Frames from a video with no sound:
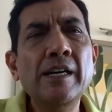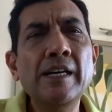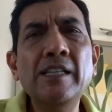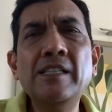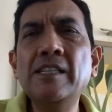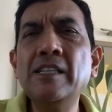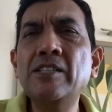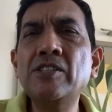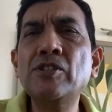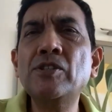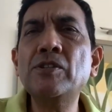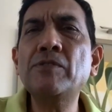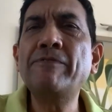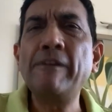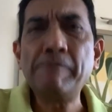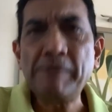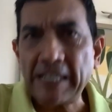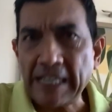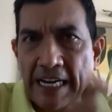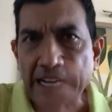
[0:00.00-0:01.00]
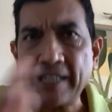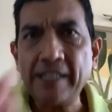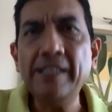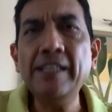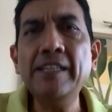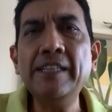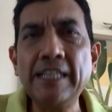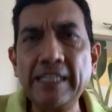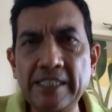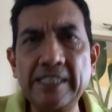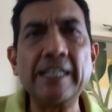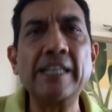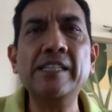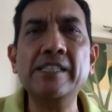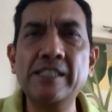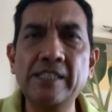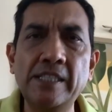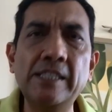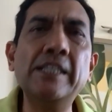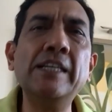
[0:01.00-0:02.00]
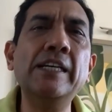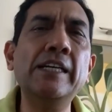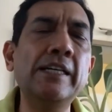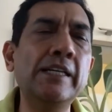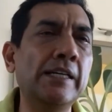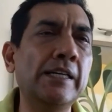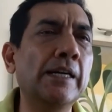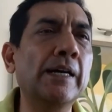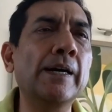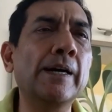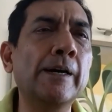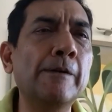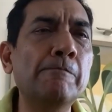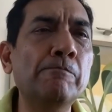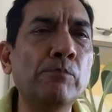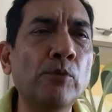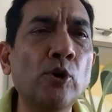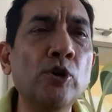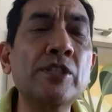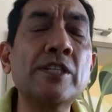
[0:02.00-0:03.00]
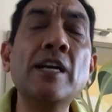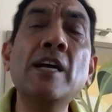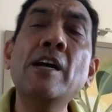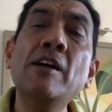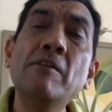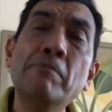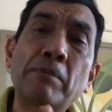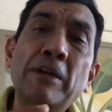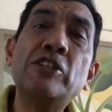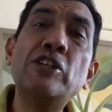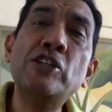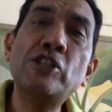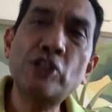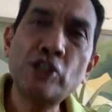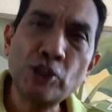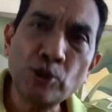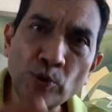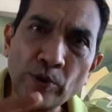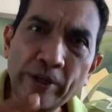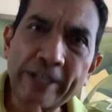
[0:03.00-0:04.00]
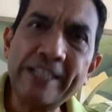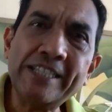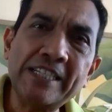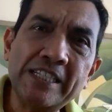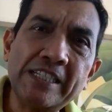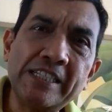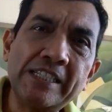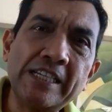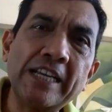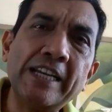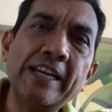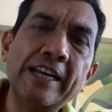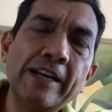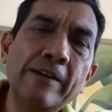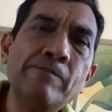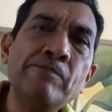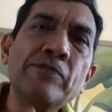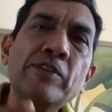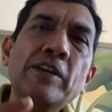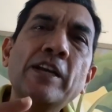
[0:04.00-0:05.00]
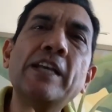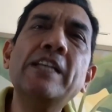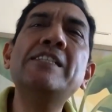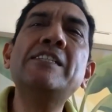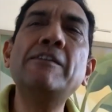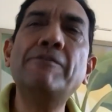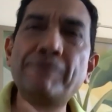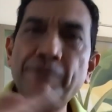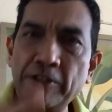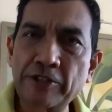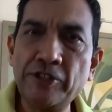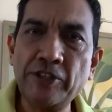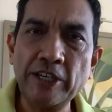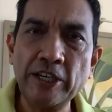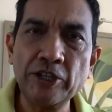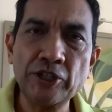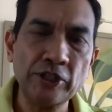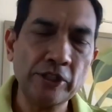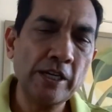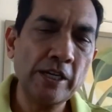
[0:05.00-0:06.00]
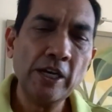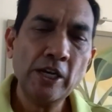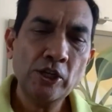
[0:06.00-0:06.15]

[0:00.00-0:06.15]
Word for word: it's its familiarity that sells the most, but the telling is differentiation.